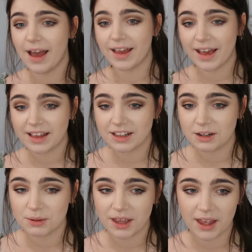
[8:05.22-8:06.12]
I hate that
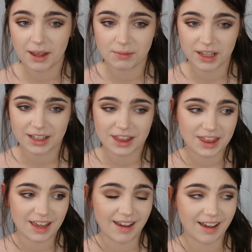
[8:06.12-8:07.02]
it became like a
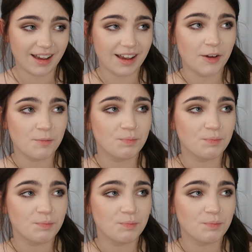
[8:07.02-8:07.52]
thing,